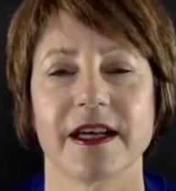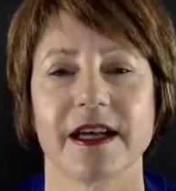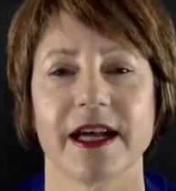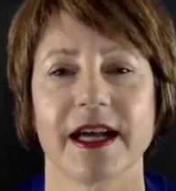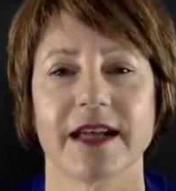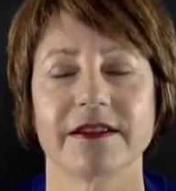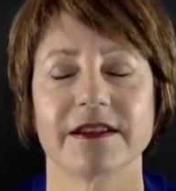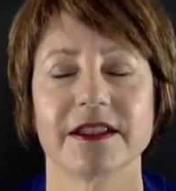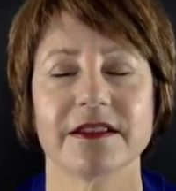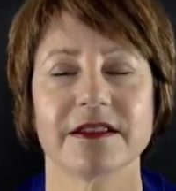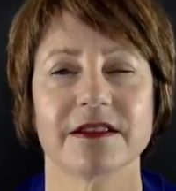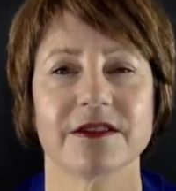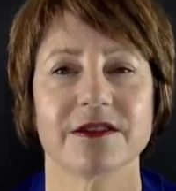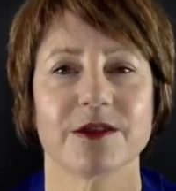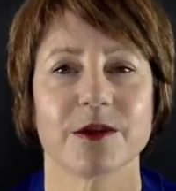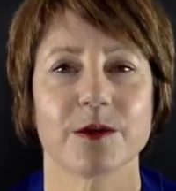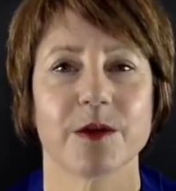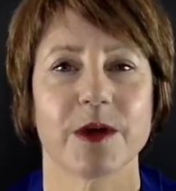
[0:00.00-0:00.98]
And this
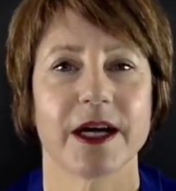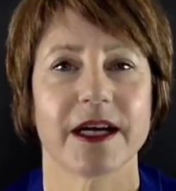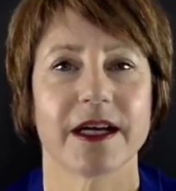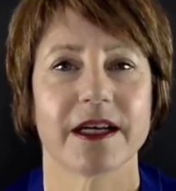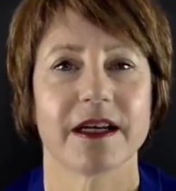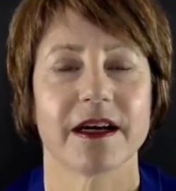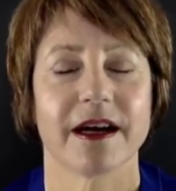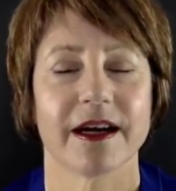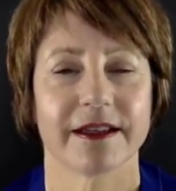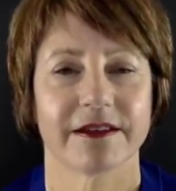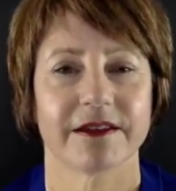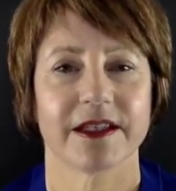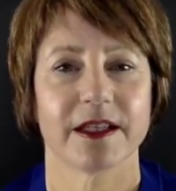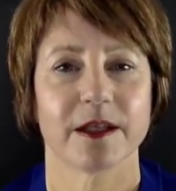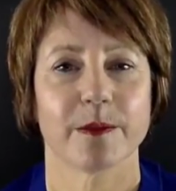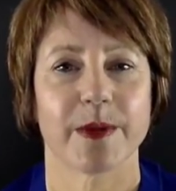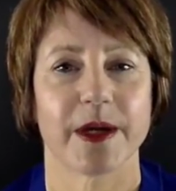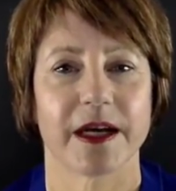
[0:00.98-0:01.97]
is the way I
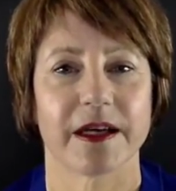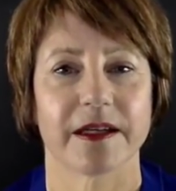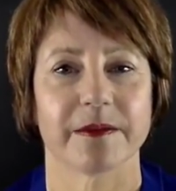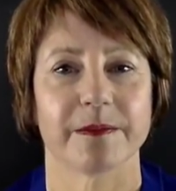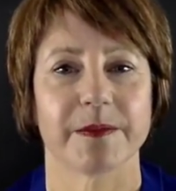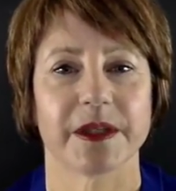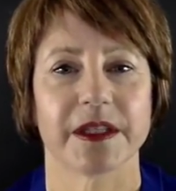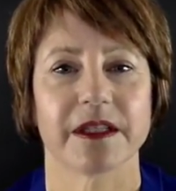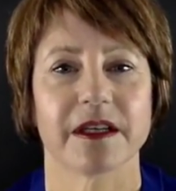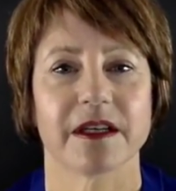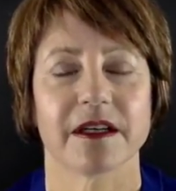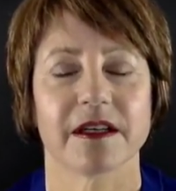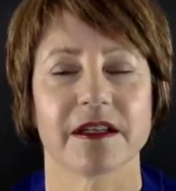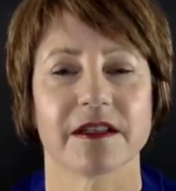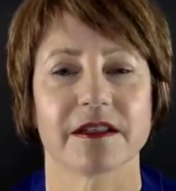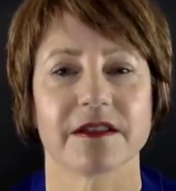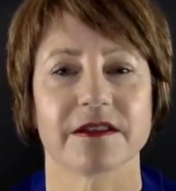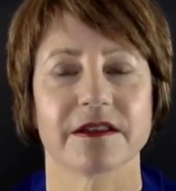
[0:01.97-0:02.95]
think about it,
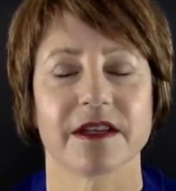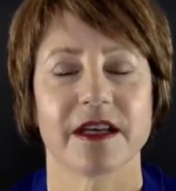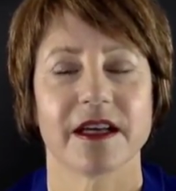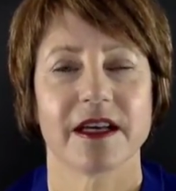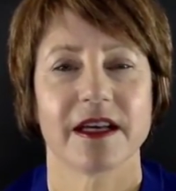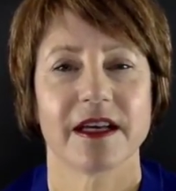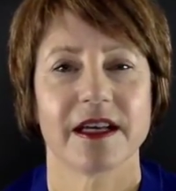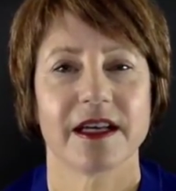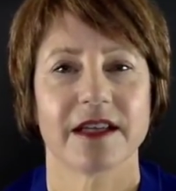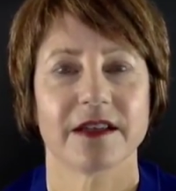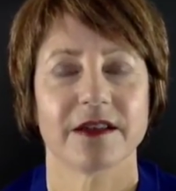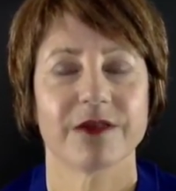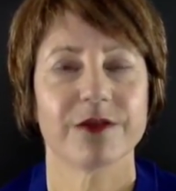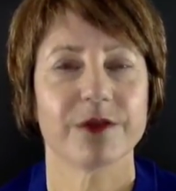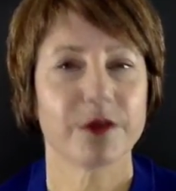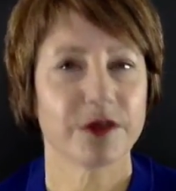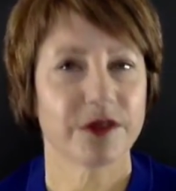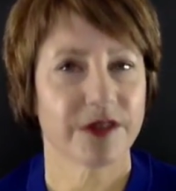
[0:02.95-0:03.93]
because in the
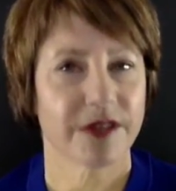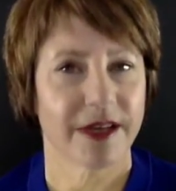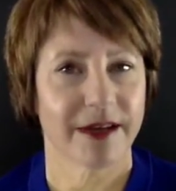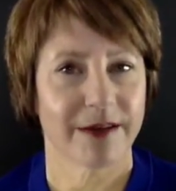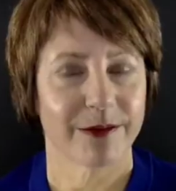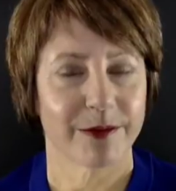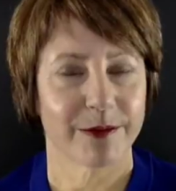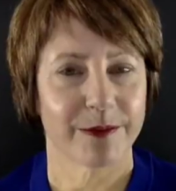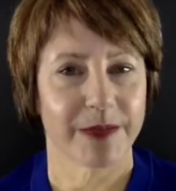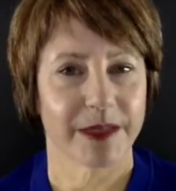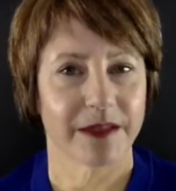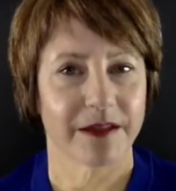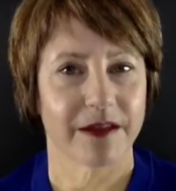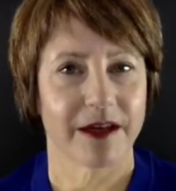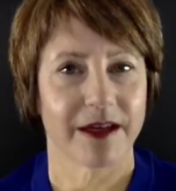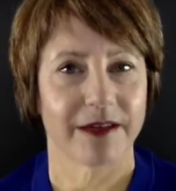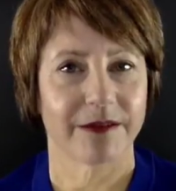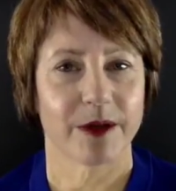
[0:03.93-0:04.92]
first half of my
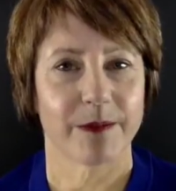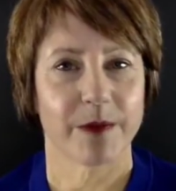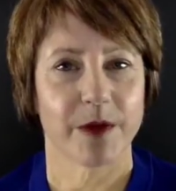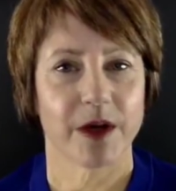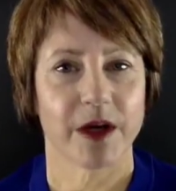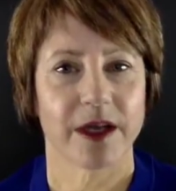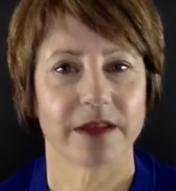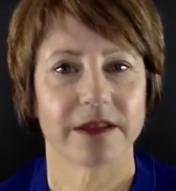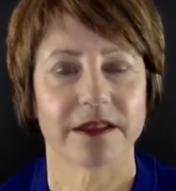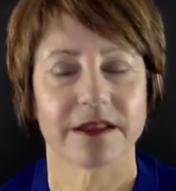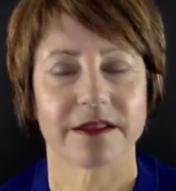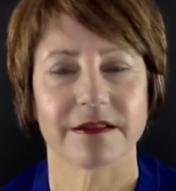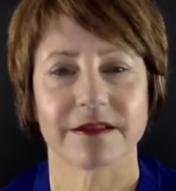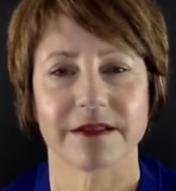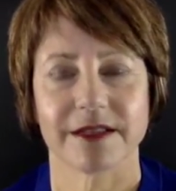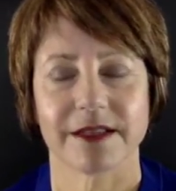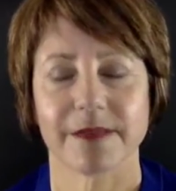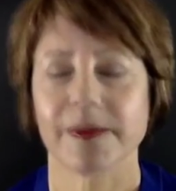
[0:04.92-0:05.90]
life, I bought
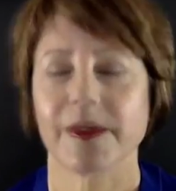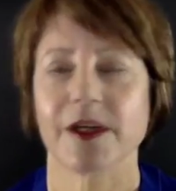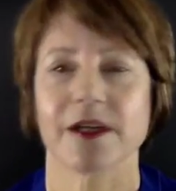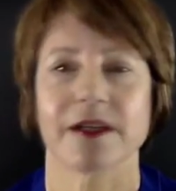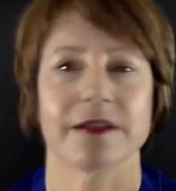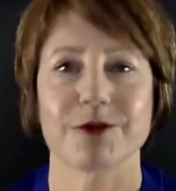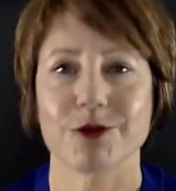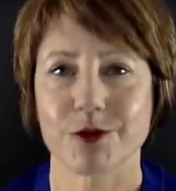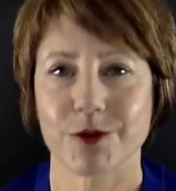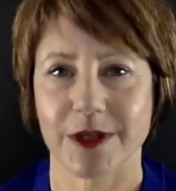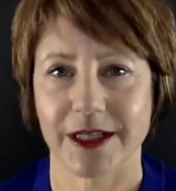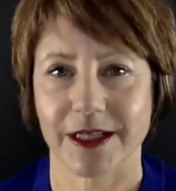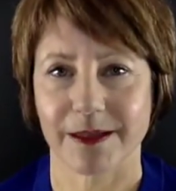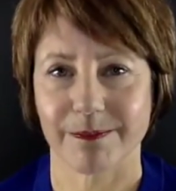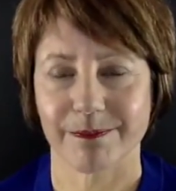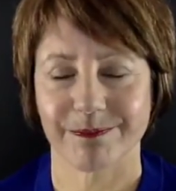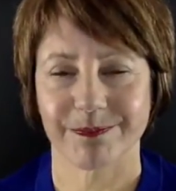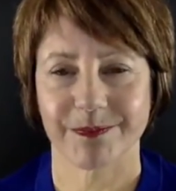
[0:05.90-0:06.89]
the American
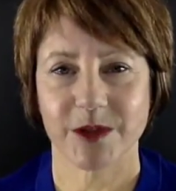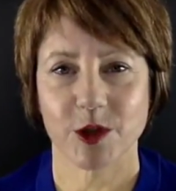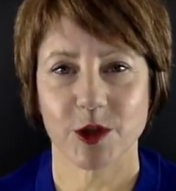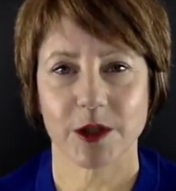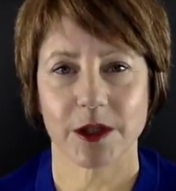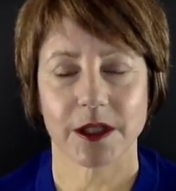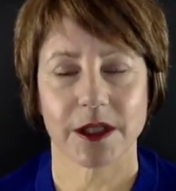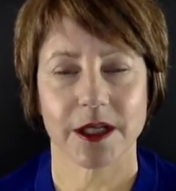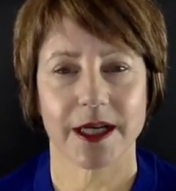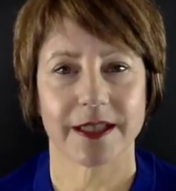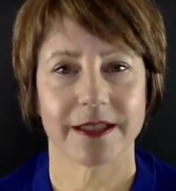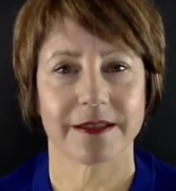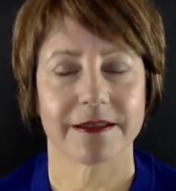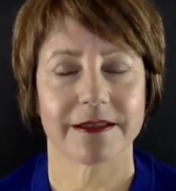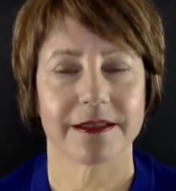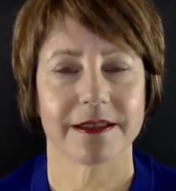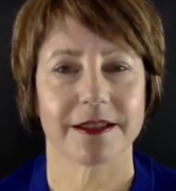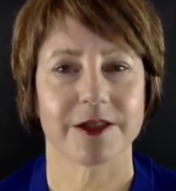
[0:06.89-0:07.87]
dream, hook, line,
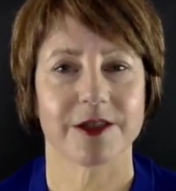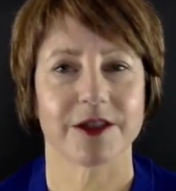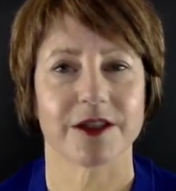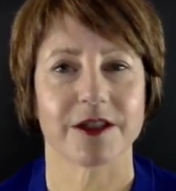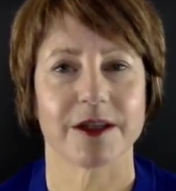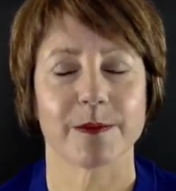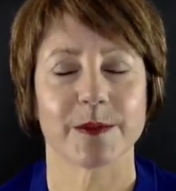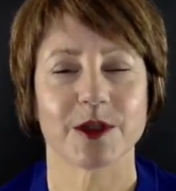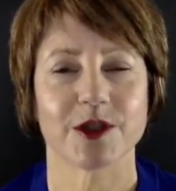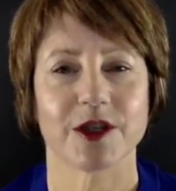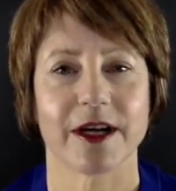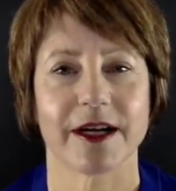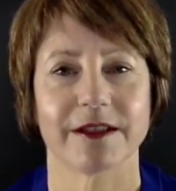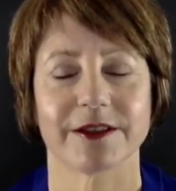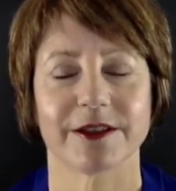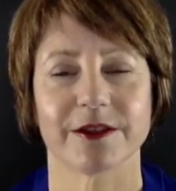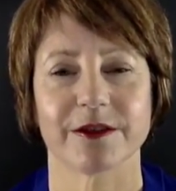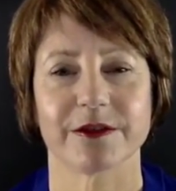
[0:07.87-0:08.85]
and sinker. I'm a
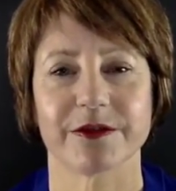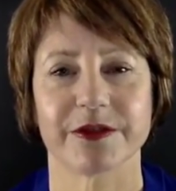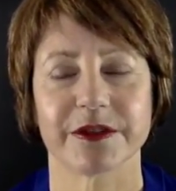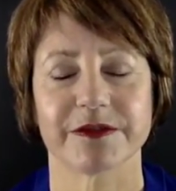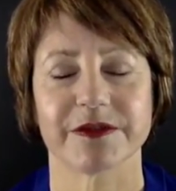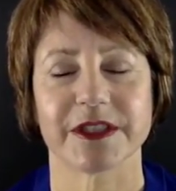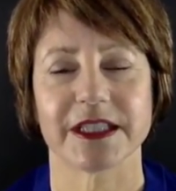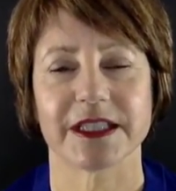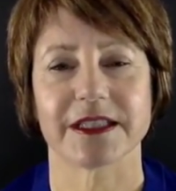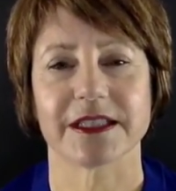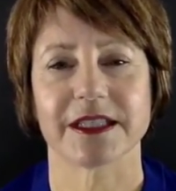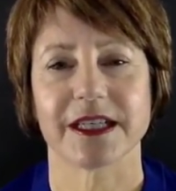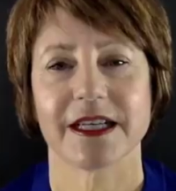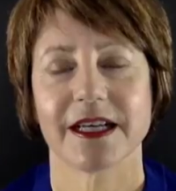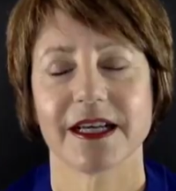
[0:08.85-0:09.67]
child of the 50s.